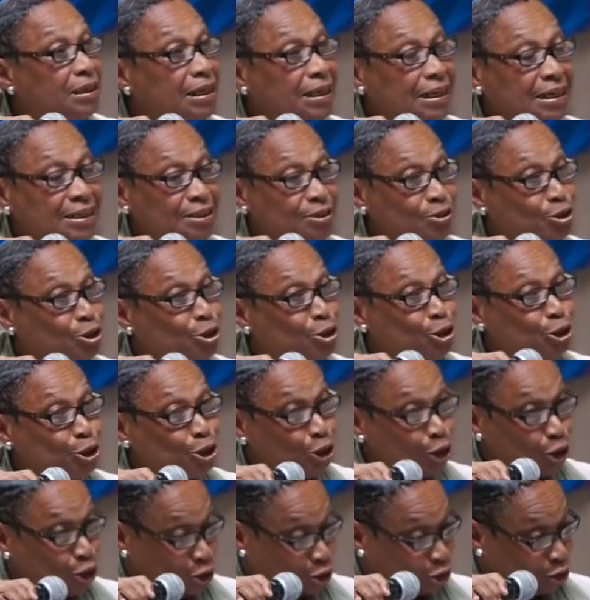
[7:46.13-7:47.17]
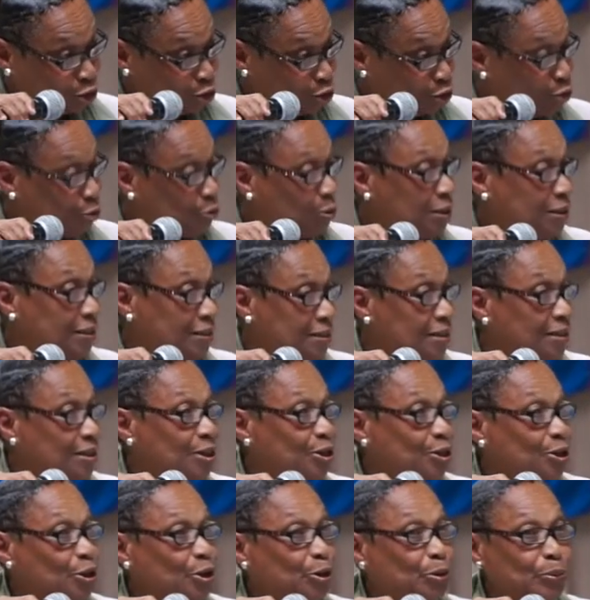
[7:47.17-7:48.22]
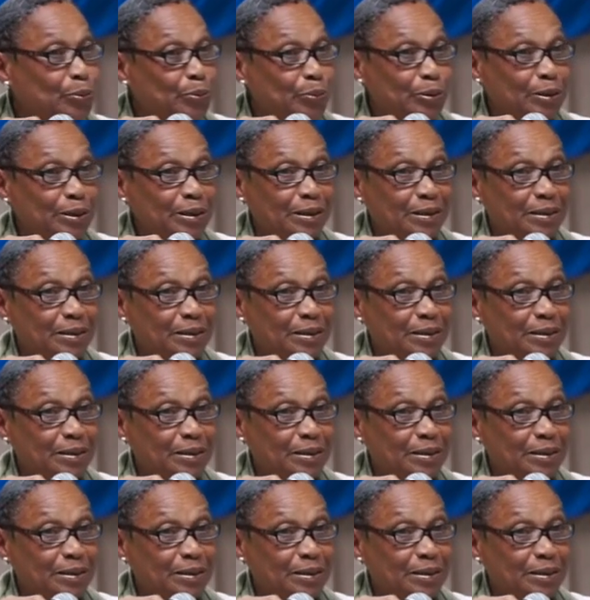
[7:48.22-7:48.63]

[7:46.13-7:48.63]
is the Dutch West India Company.